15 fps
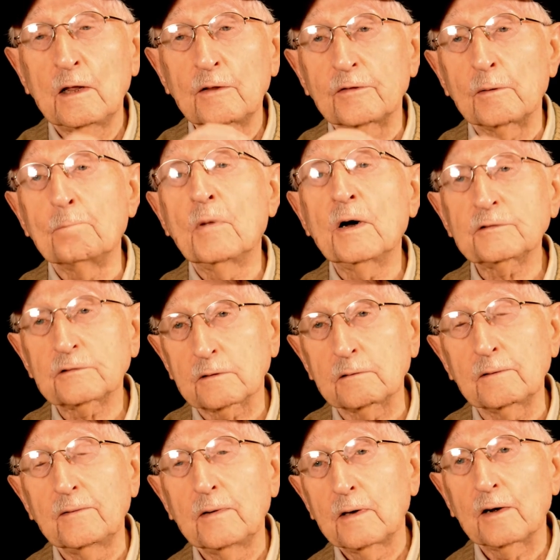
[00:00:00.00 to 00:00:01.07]
the
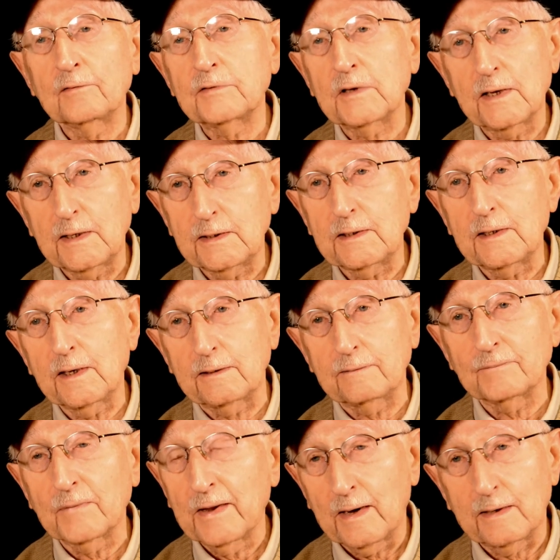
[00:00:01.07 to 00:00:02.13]
muzzle of the 88.
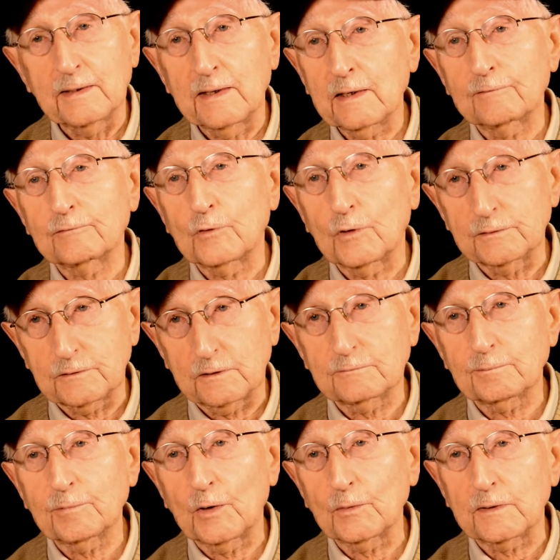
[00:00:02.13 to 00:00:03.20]
Wow. And that, of course,
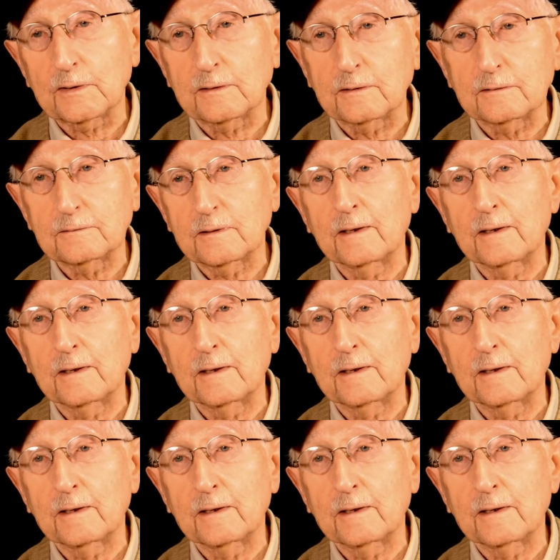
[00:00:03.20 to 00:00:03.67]
exploded.